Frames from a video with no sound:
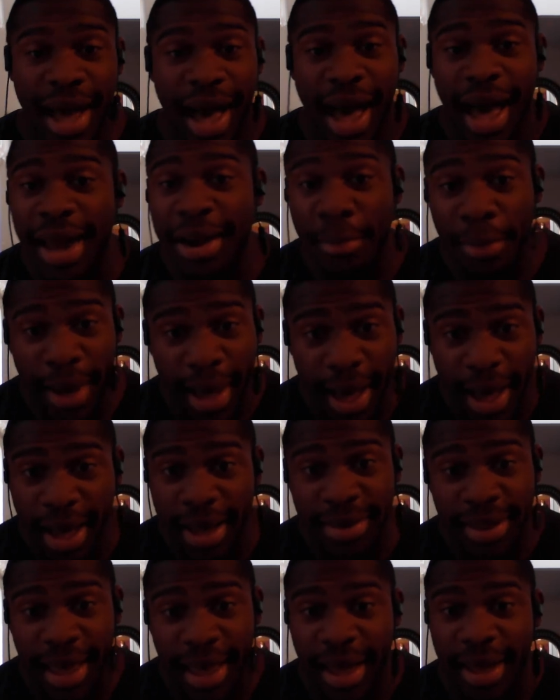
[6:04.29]
hiding
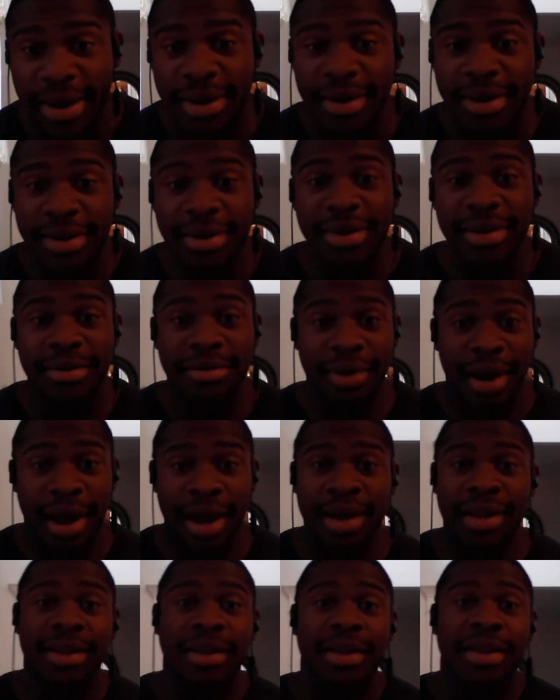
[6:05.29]
behind that,
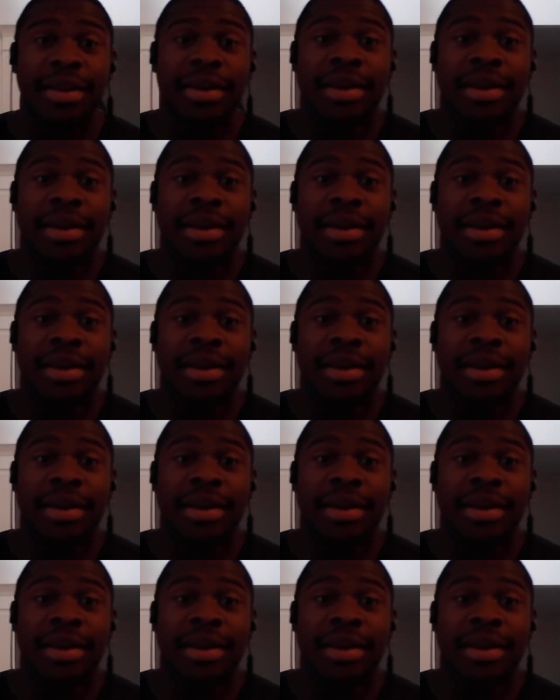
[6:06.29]
right?